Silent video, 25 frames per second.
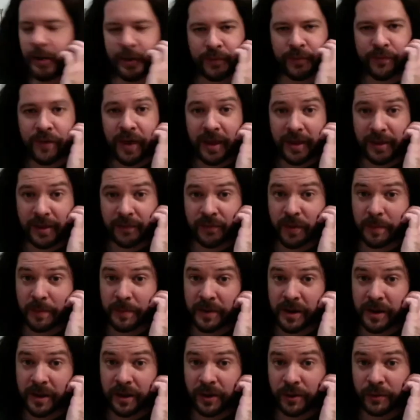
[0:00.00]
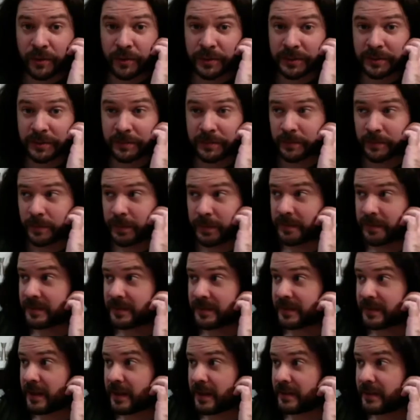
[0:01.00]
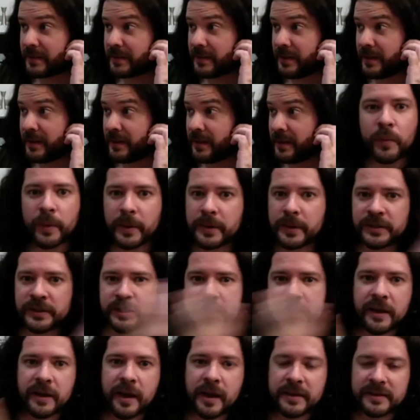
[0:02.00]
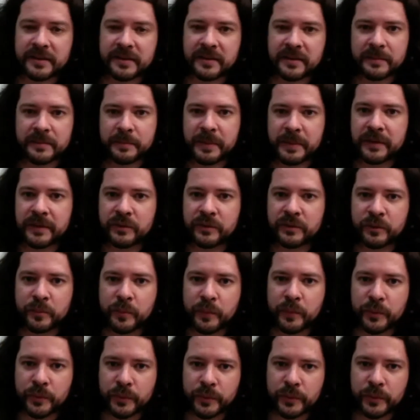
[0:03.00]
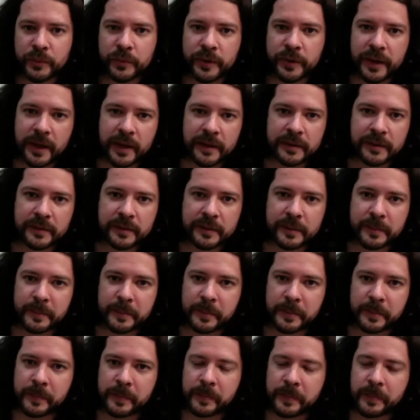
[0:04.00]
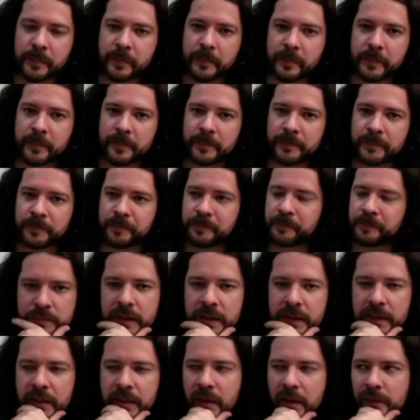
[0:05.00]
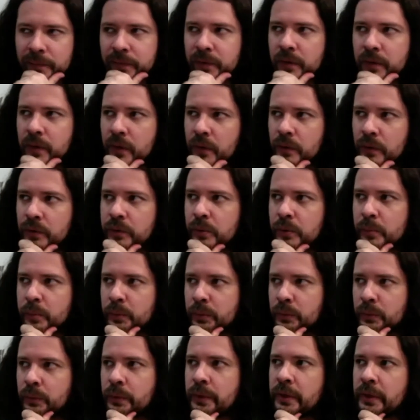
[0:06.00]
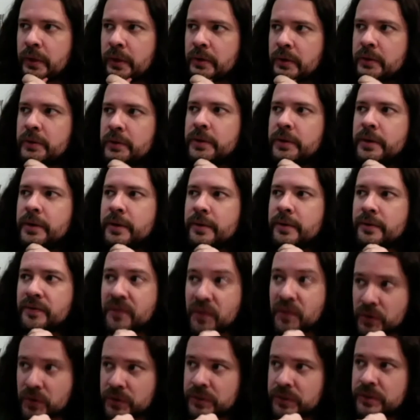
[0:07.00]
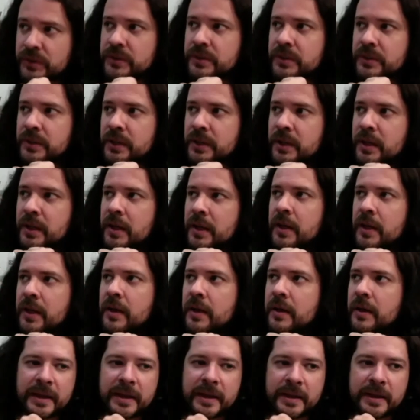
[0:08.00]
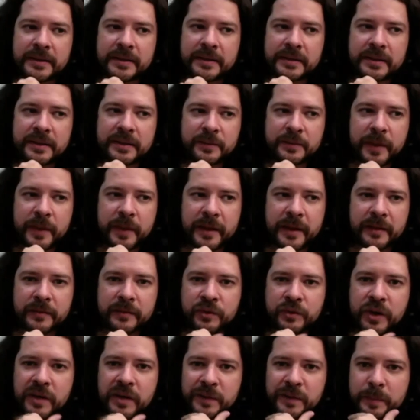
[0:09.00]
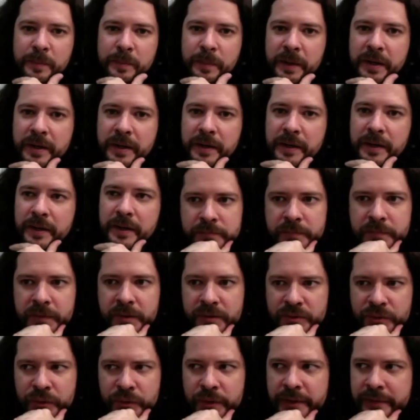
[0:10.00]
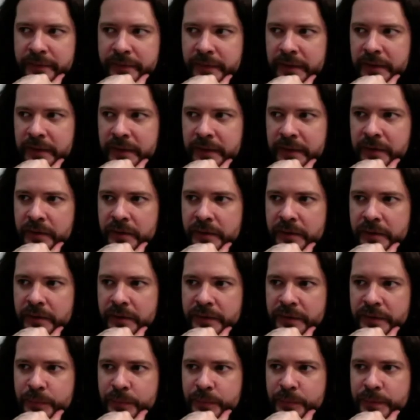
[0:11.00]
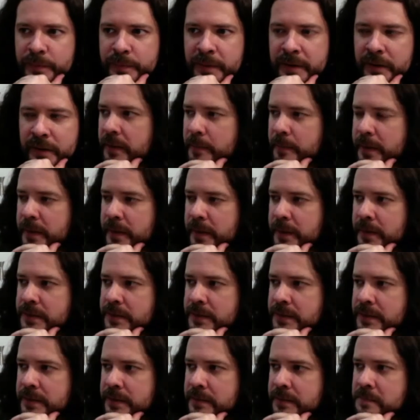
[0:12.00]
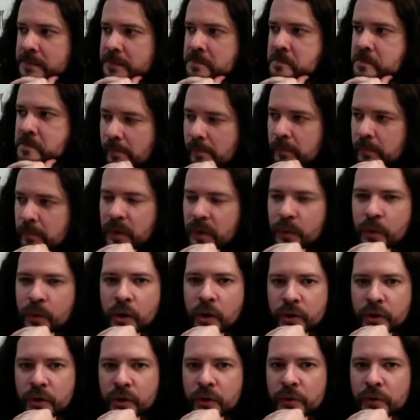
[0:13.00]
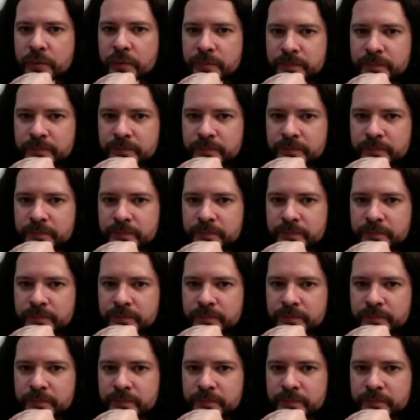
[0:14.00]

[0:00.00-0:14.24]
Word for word: if, I, if I'm going to go with Stacy, she hasn't been to Peru yet. I love to go to Peru with her first. Cousin is my travel buddy, so if, either if it's with my, my cousin, Morocco,